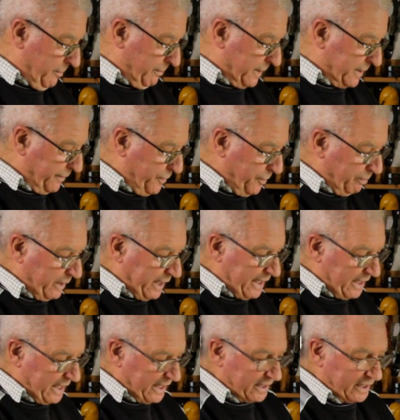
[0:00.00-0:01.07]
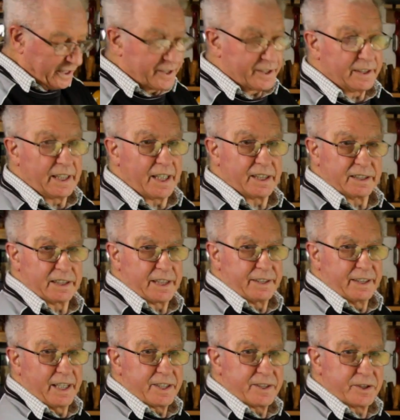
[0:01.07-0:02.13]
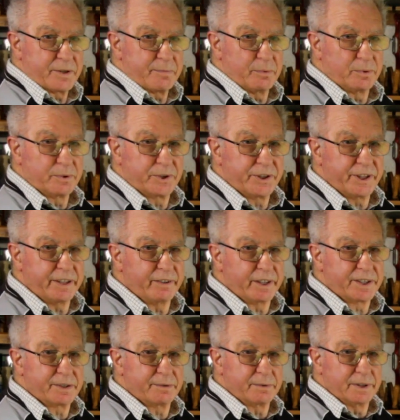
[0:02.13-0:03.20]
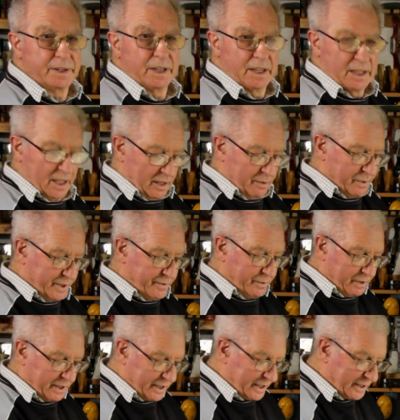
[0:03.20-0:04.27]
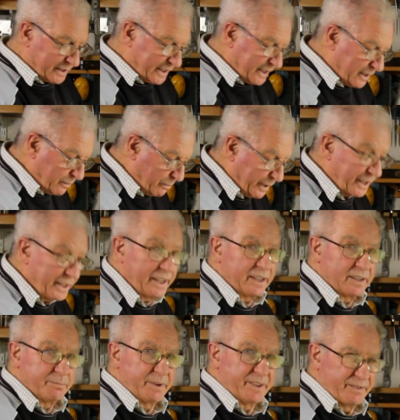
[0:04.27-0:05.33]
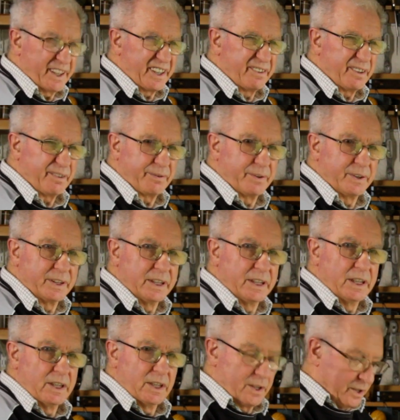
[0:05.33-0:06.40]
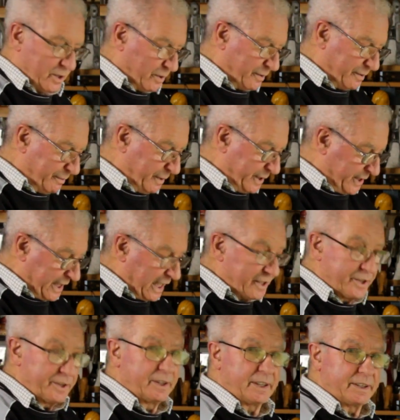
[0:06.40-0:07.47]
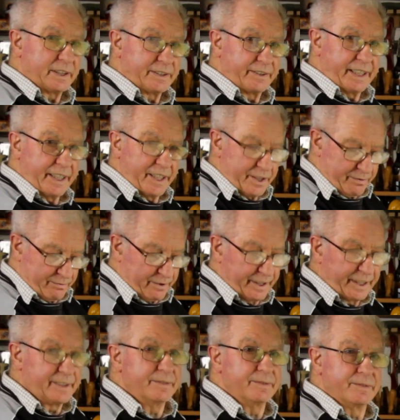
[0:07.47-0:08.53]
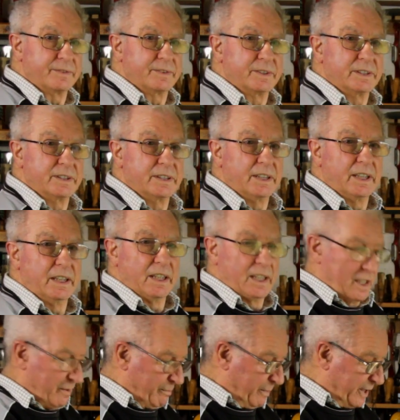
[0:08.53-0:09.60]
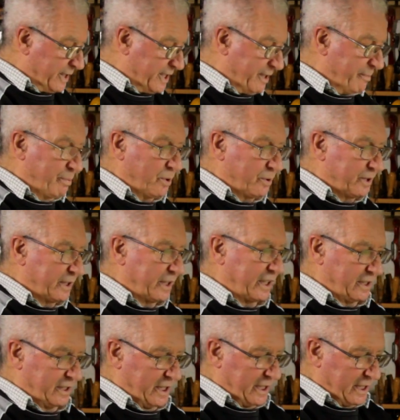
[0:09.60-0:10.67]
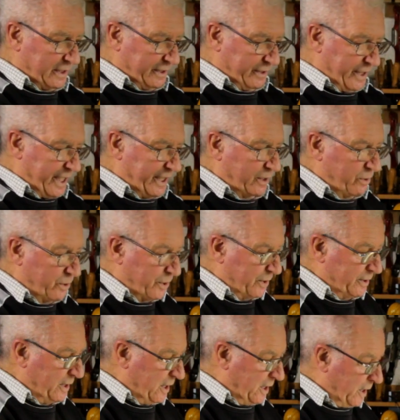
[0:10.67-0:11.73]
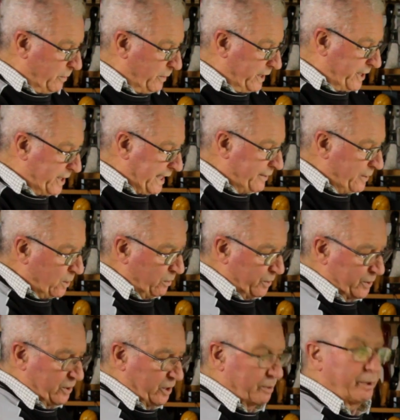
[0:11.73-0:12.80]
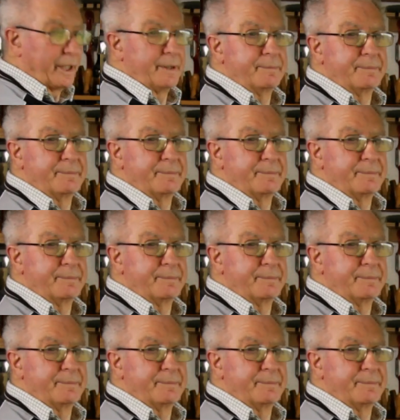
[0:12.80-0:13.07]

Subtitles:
But if you're playing that, it's nice, you get nice smooth shavings. But if you went the other way, it'll be very rough. So which tells you that the grain is running. But it's important that the grain goes where the sound hole is going to be.